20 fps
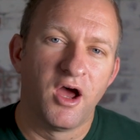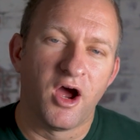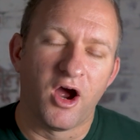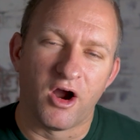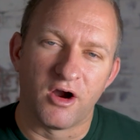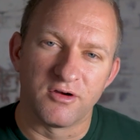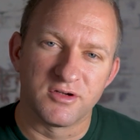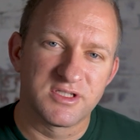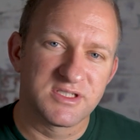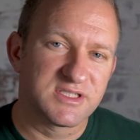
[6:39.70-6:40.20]

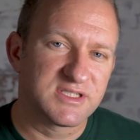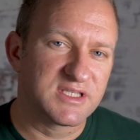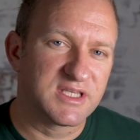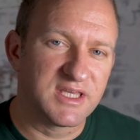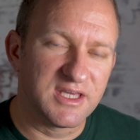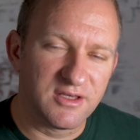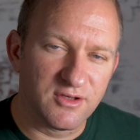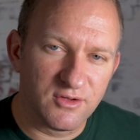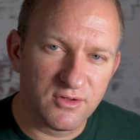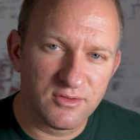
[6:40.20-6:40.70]
Our
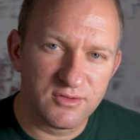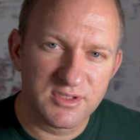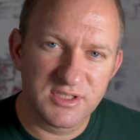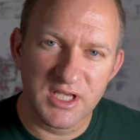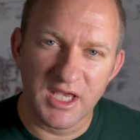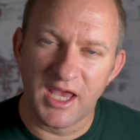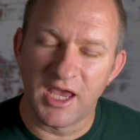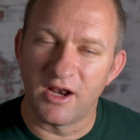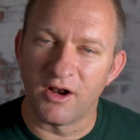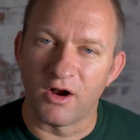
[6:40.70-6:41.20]
skills
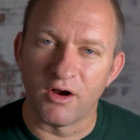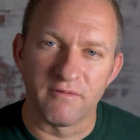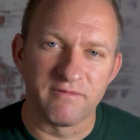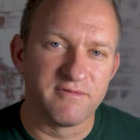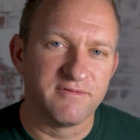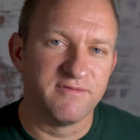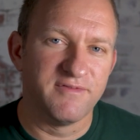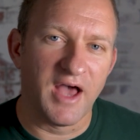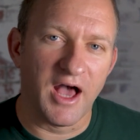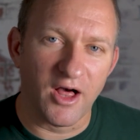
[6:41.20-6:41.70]
and our
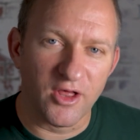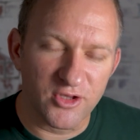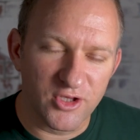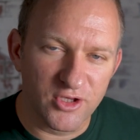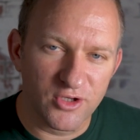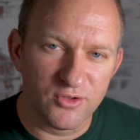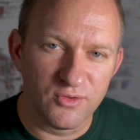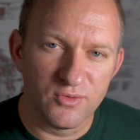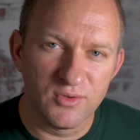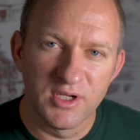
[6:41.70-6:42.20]

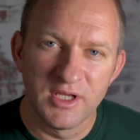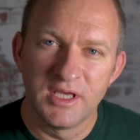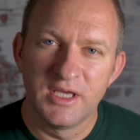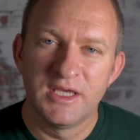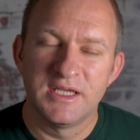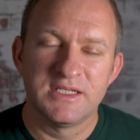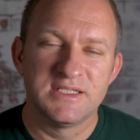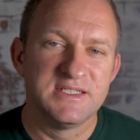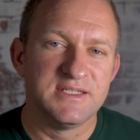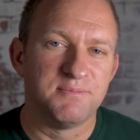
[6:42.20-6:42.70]
value
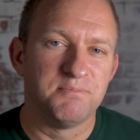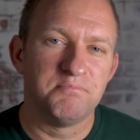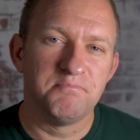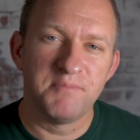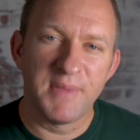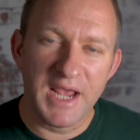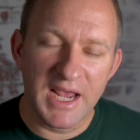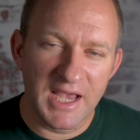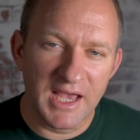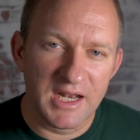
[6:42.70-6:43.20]

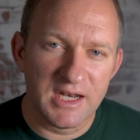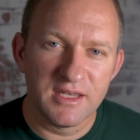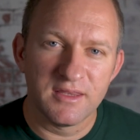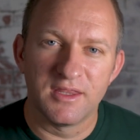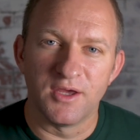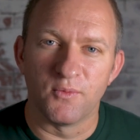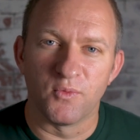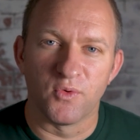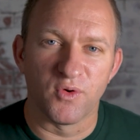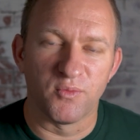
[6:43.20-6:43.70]
demand
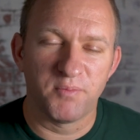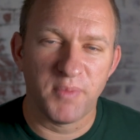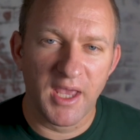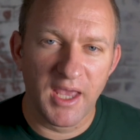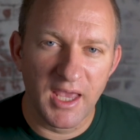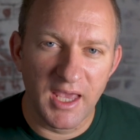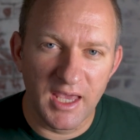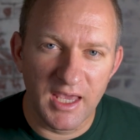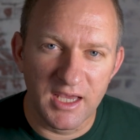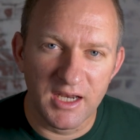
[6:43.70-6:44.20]
that we're
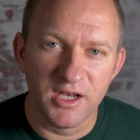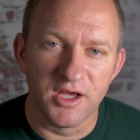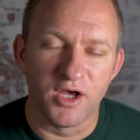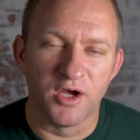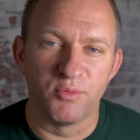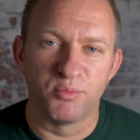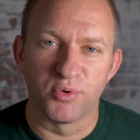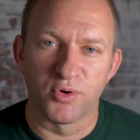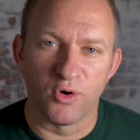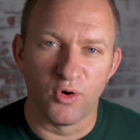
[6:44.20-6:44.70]
paid
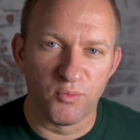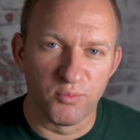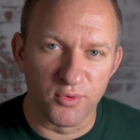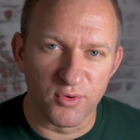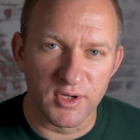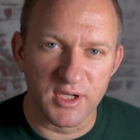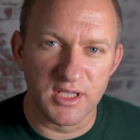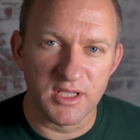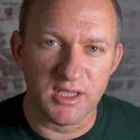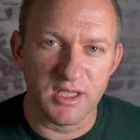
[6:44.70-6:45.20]

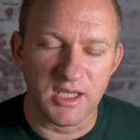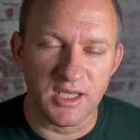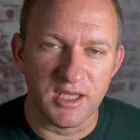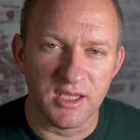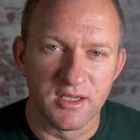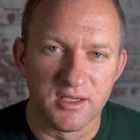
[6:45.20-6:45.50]
appropriately.